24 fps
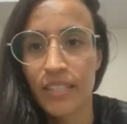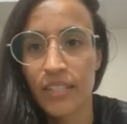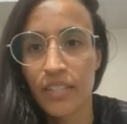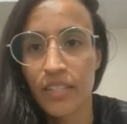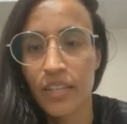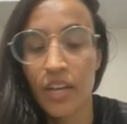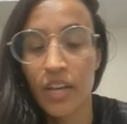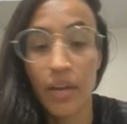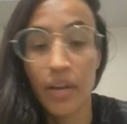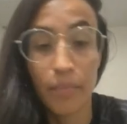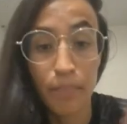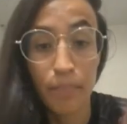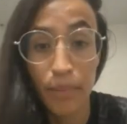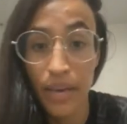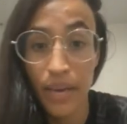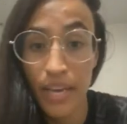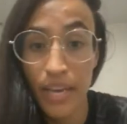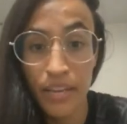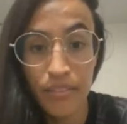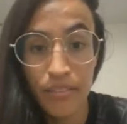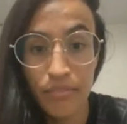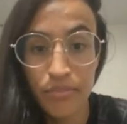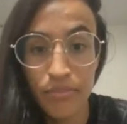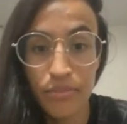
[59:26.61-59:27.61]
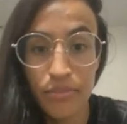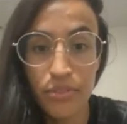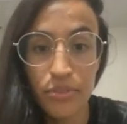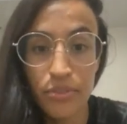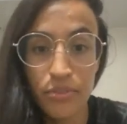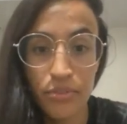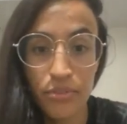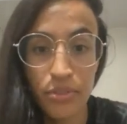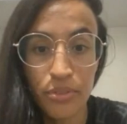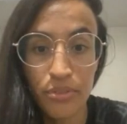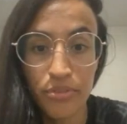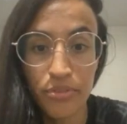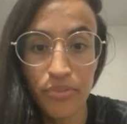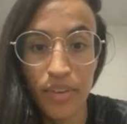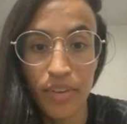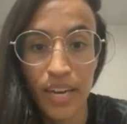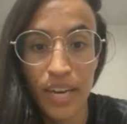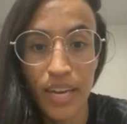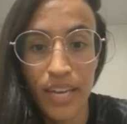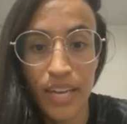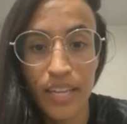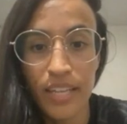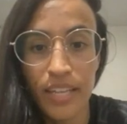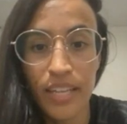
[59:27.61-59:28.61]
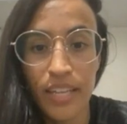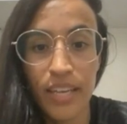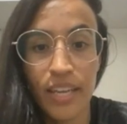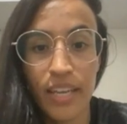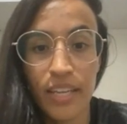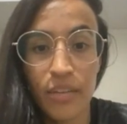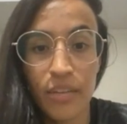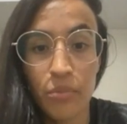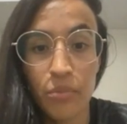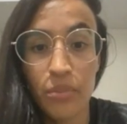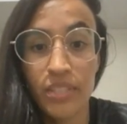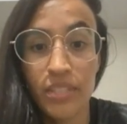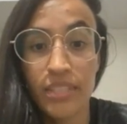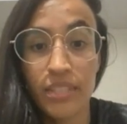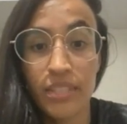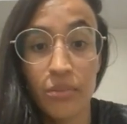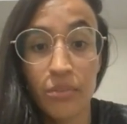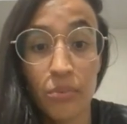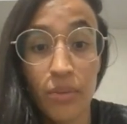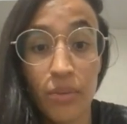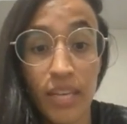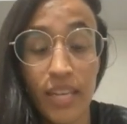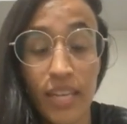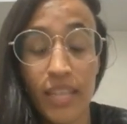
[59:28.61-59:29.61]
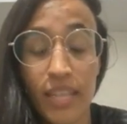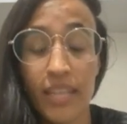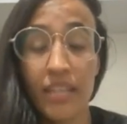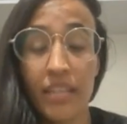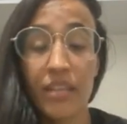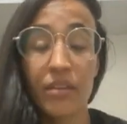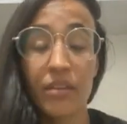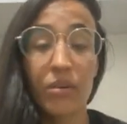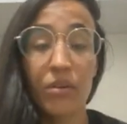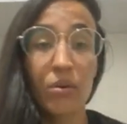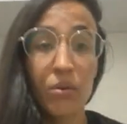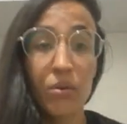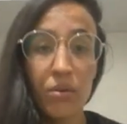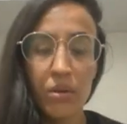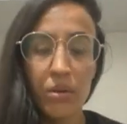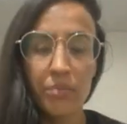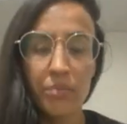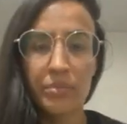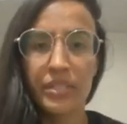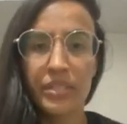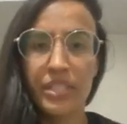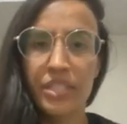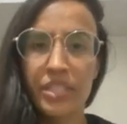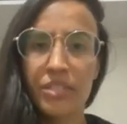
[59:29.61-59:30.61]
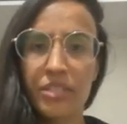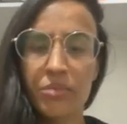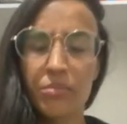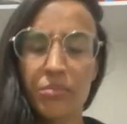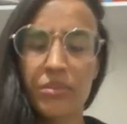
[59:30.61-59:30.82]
you got paid to fight, and it was a really cool competition.